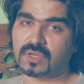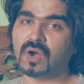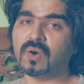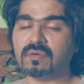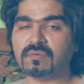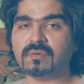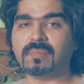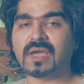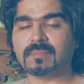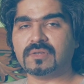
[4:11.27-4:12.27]
However,
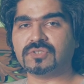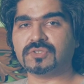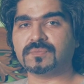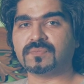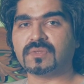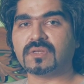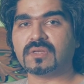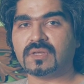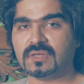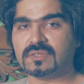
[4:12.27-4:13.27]
Blackmagic
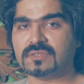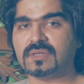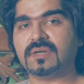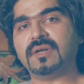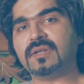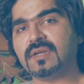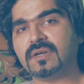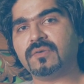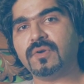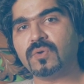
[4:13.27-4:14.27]
is a
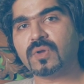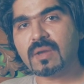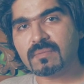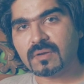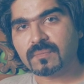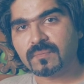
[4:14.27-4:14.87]
dedicated video camera